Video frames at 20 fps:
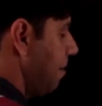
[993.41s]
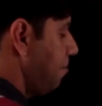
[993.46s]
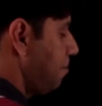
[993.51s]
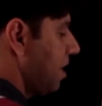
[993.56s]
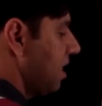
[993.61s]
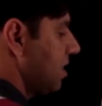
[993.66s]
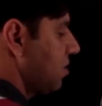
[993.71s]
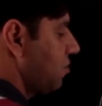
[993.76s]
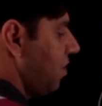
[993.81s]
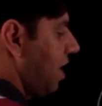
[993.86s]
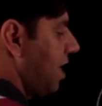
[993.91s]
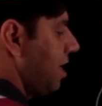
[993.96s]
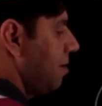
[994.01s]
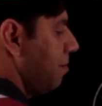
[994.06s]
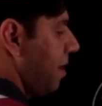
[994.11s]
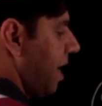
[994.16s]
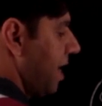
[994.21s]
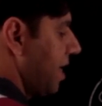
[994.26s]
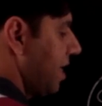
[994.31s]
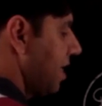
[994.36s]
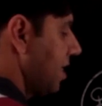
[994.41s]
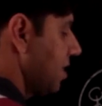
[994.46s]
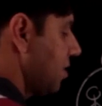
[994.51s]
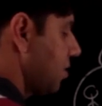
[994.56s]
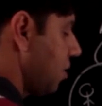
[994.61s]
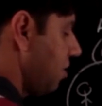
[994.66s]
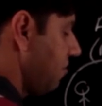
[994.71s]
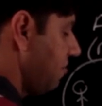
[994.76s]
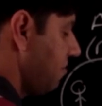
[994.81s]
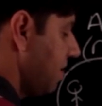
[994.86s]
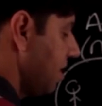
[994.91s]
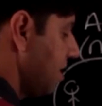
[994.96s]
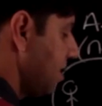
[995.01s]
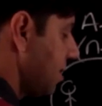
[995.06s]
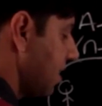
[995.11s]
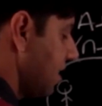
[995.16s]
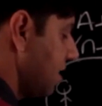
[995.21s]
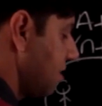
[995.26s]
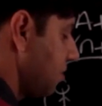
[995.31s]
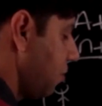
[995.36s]
A plus 1 minus of
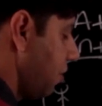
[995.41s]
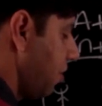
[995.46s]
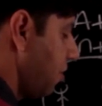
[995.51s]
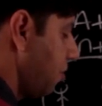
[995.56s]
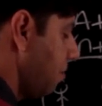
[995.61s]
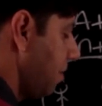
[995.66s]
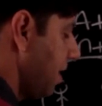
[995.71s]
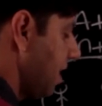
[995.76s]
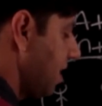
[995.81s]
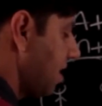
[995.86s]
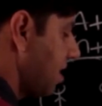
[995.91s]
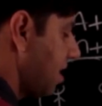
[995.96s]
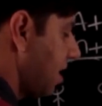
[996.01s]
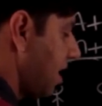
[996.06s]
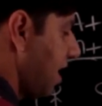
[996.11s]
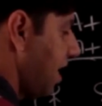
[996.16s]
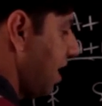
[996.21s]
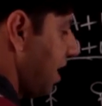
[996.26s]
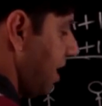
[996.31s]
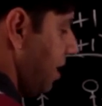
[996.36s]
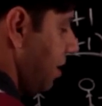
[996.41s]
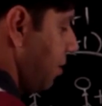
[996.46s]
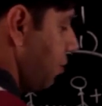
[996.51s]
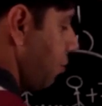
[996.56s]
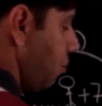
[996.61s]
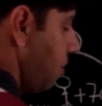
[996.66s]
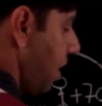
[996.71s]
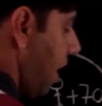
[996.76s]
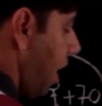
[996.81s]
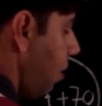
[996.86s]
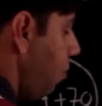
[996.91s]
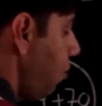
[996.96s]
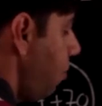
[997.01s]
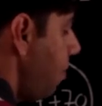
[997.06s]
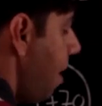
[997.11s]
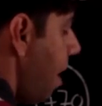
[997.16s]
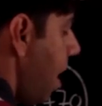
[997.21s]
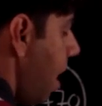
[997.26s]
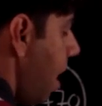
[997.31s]
this is going to be 3 into. Now,